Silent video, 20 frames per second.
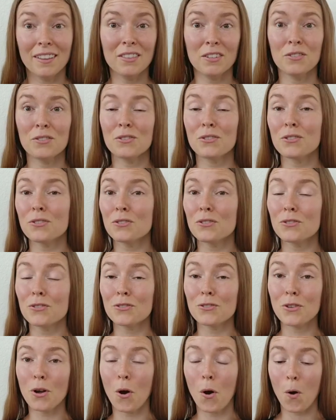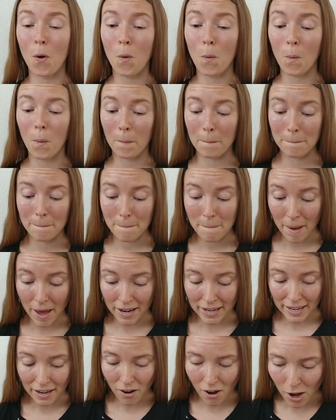And there's so
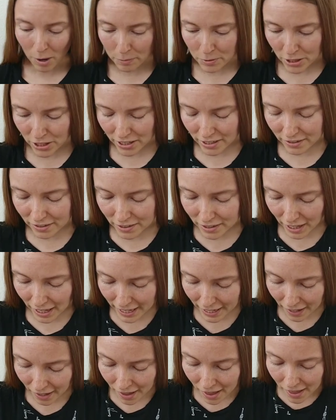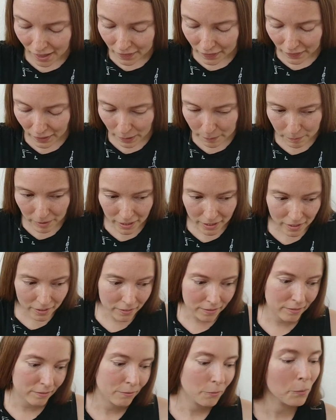many options. Like, let
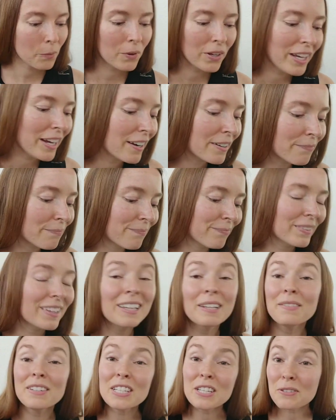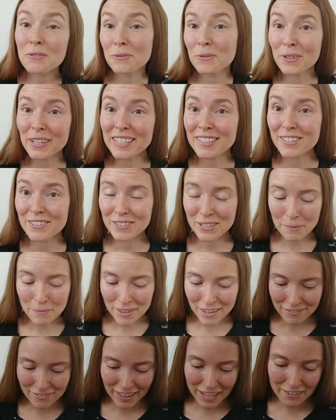me, well, here, let me just read you some
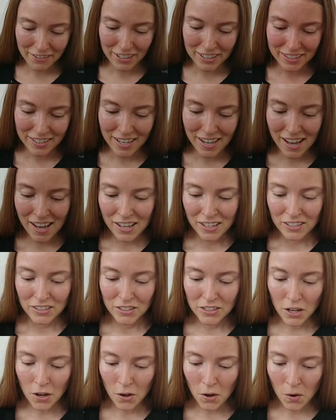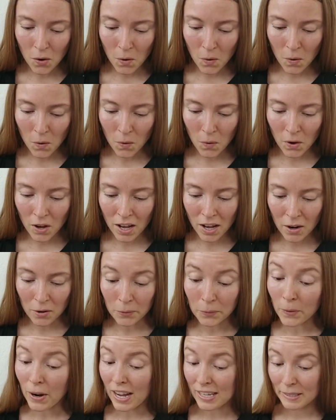of the flavors. So,
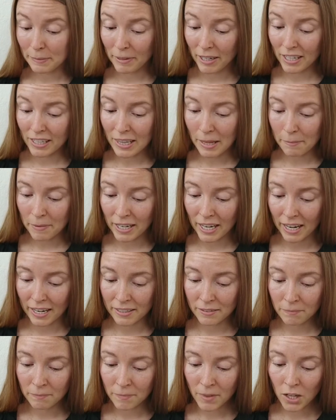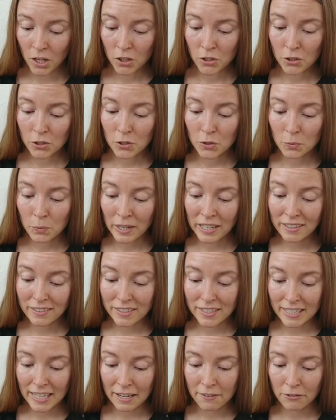raspberry lemonade,
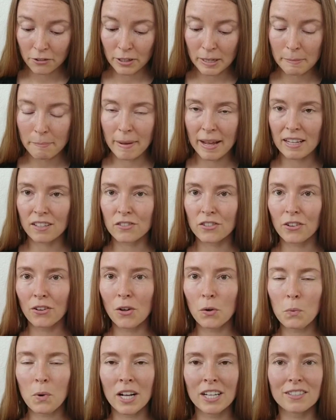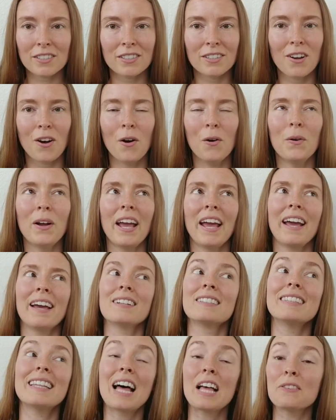sweet savory basil, which,
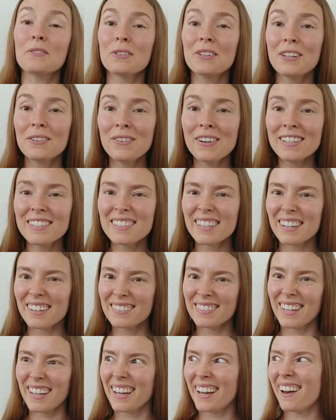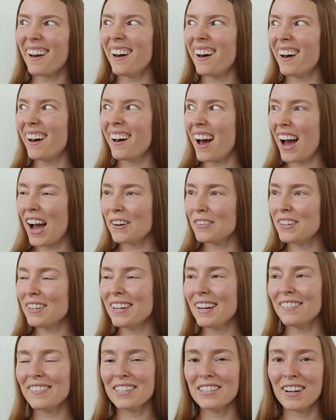okay, that's one of the ones that I was like, I would
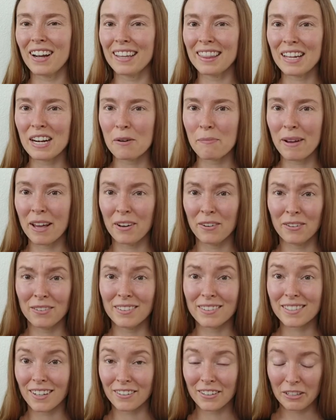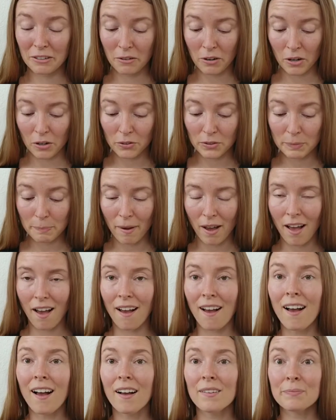have never tried that on my own. sounded gross,
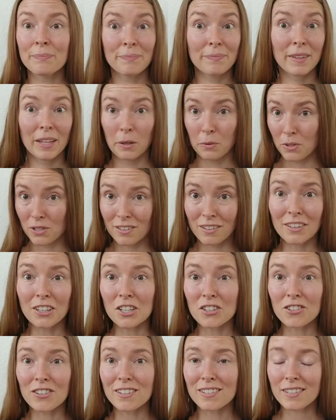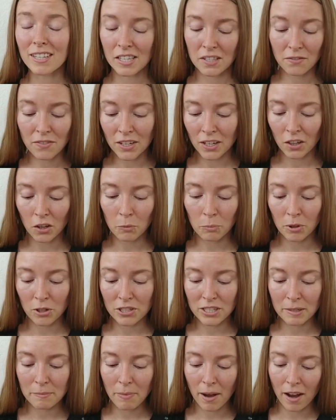but it was delicious. It's vanilla
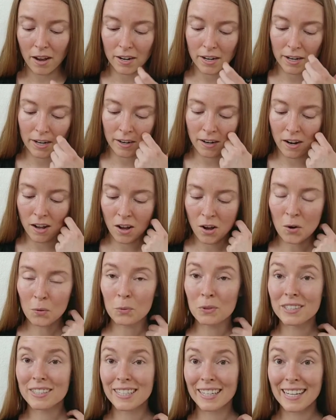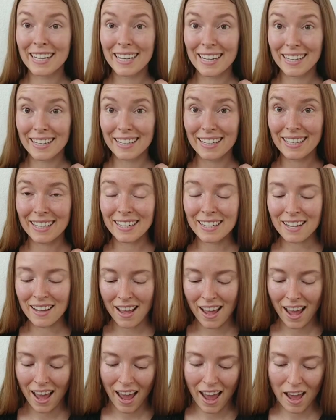protein powder with tahini
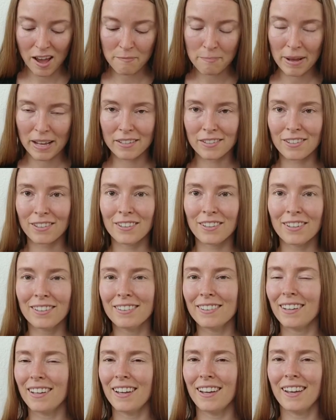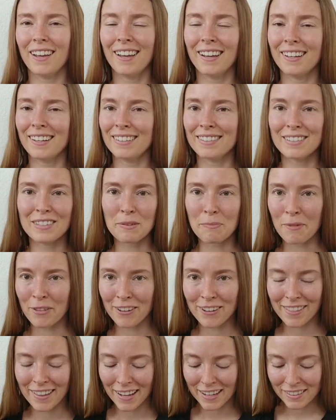and basil and some
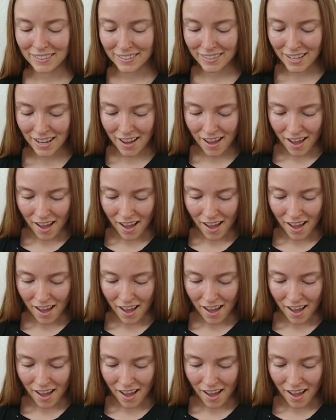other things.